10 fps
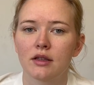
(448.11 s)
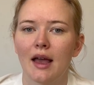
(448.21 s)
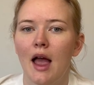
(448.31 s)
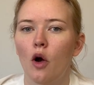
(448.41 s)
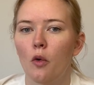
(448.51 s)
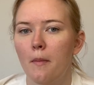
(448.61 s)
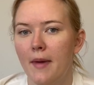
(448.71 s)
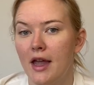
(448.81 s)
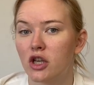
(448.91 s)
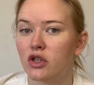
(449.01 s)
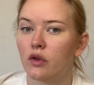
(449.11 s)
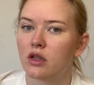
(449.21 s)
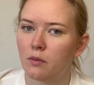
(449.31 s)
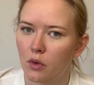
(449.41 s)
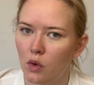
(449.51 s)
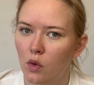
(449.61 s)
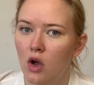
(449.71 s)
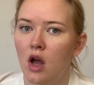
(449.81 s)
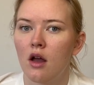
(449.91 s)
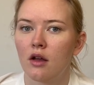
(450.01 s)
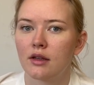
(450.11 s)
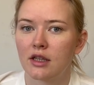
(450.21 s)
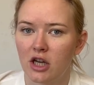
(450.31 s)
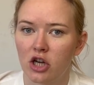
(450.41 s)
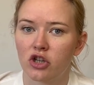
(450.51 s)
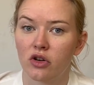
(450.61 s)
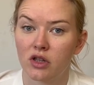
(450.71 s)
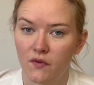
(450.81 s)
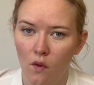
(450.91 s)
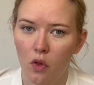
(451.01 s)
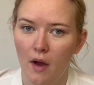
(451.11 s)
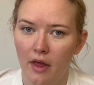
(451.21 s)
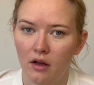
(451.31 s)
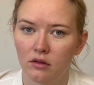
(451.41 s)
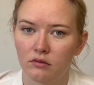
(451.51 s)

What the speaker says: to help make suitable suggestions for the weather.